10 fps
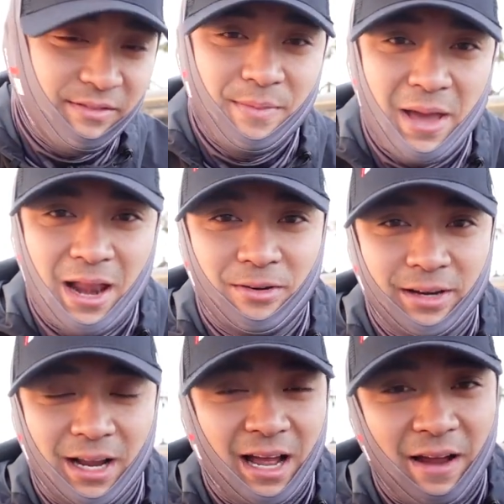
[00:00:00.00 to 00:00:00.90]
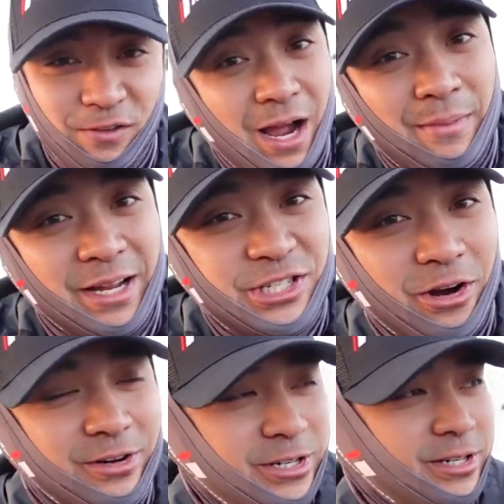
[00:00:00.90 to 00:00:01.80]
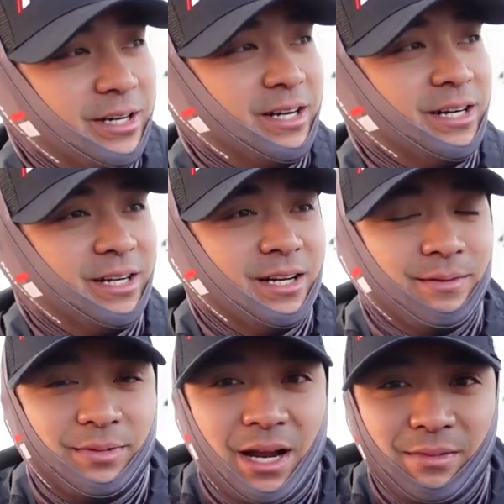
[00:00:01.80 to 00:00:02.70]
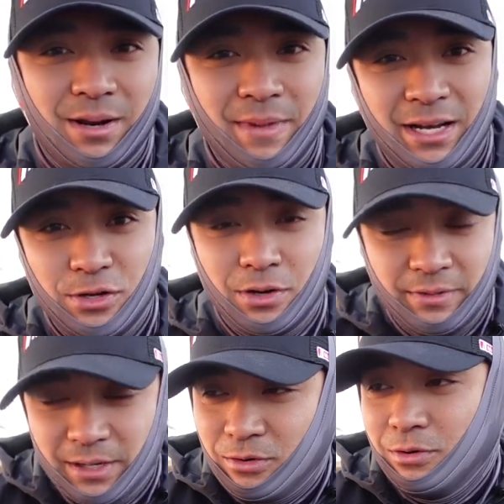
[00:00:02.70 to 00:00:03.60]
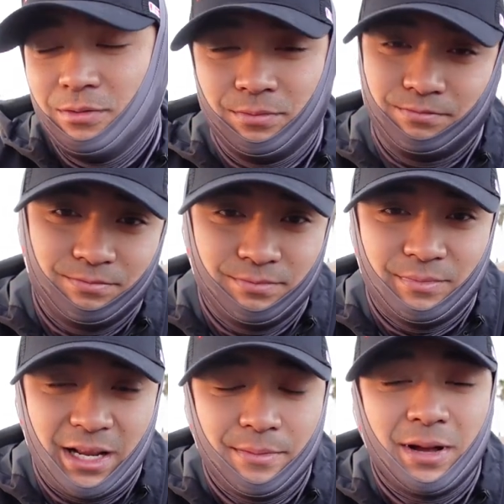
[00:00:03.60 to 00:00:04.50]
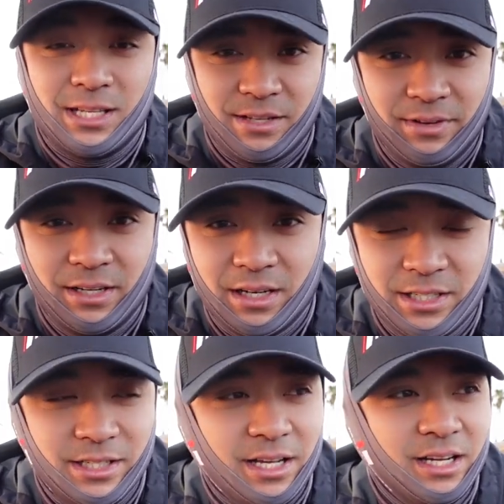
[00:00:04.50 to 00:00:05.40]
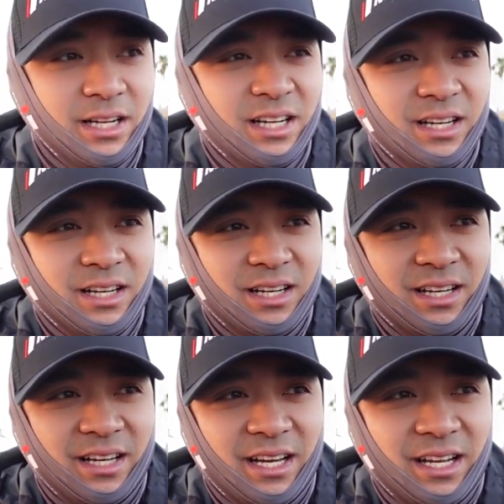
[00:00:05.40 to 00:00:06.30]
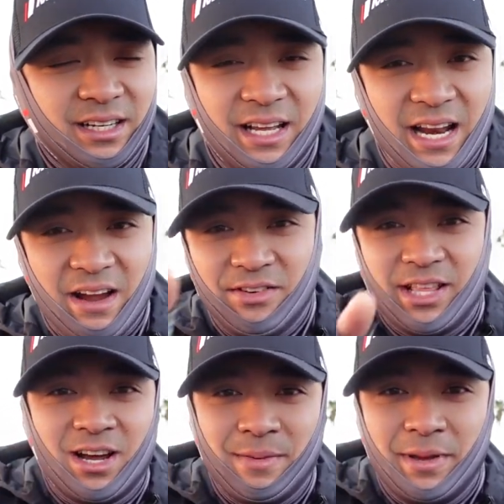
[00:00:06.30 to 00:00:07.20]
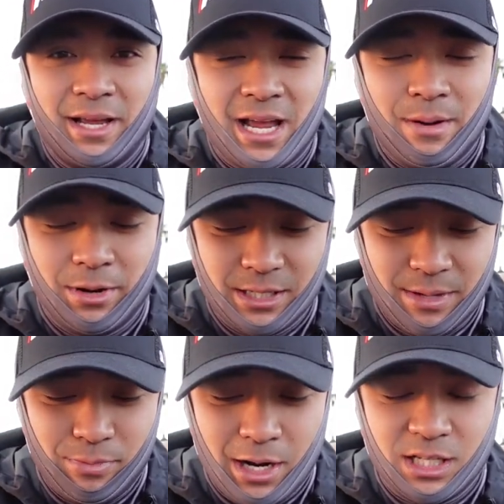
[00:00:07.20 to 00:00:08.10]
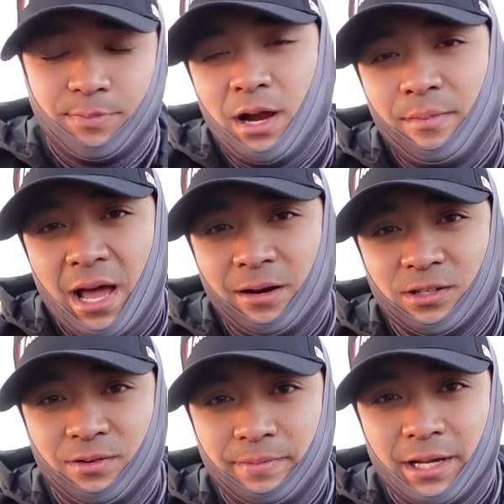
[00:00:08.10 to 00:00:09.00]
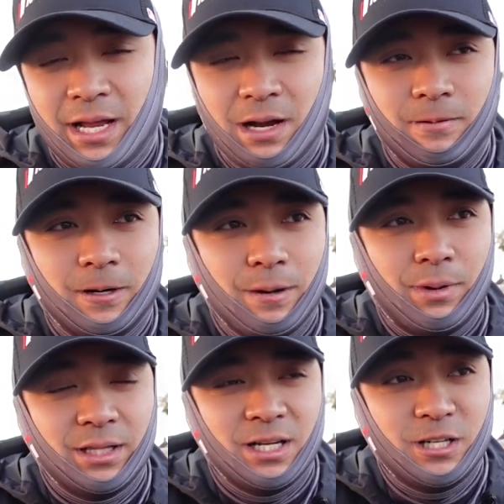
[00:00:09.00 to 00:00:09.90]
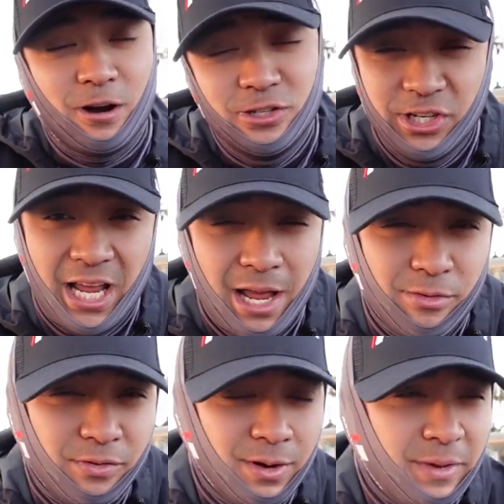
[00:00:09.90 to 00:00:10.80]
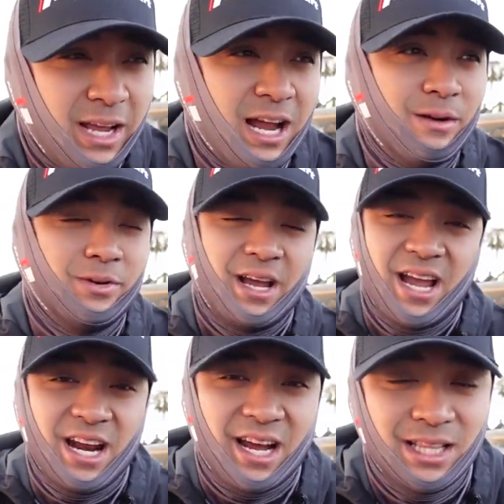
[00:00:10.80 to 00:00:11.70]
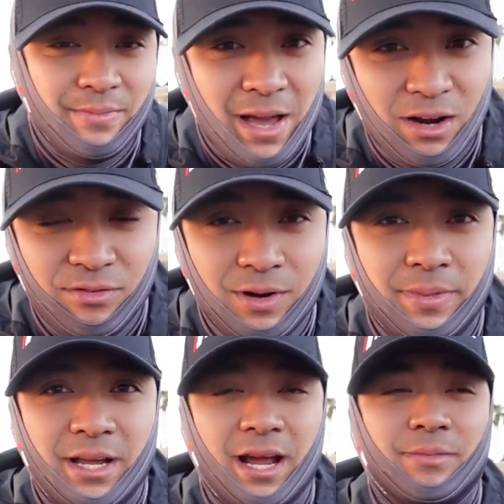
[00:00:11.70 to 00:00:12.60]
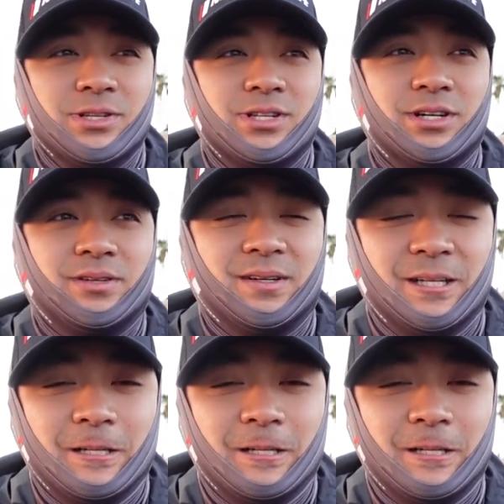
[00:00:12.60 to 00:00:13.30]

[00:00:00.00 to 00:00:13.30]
have the battery, I forgot my charger. But I'm gonna make do of it, or make the best of it, I should say, and get everything on the big camera, because I brought spare batteries for the big camera, I bought the charging cable for the big camera, and I got the battery for the big camera, so